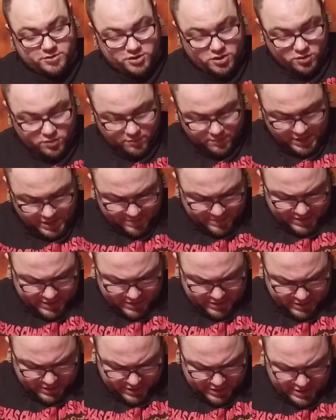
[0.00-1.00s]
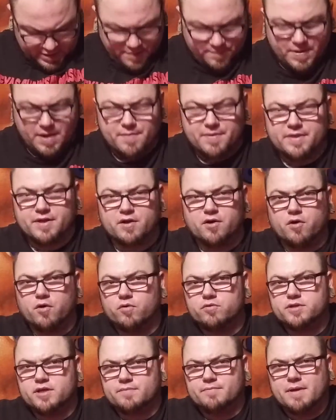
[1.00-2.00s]
So maybe they're
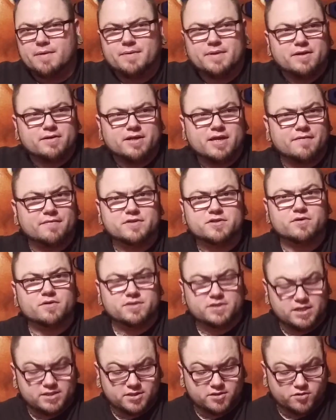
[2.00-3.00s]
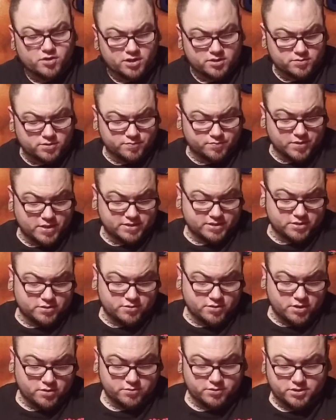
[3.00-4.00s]
holding it. Maybe they'll give it to us as a Christmas present. Who
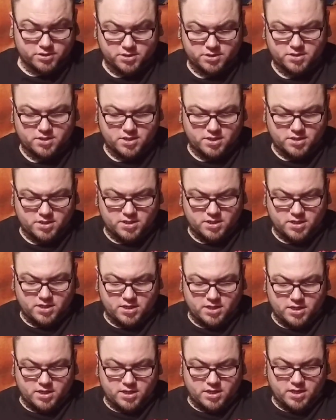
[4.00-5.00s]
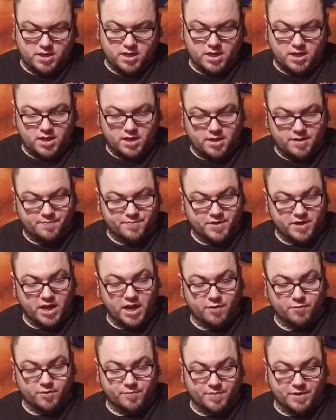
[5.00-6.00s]
knows? But
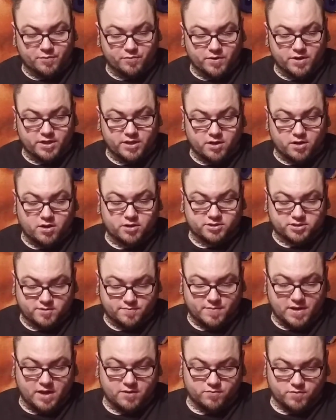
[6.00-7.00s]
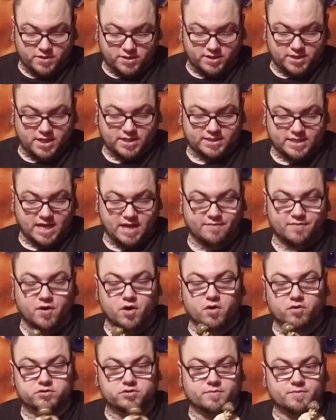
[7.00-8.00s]
it would be really awesome. I'd really like to have an
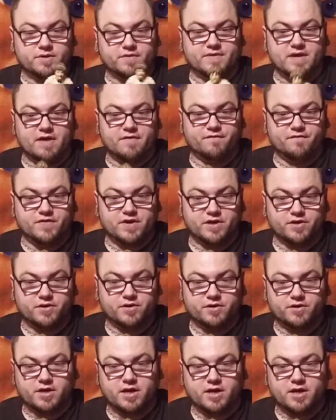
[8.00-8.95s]
ultimate of that figure.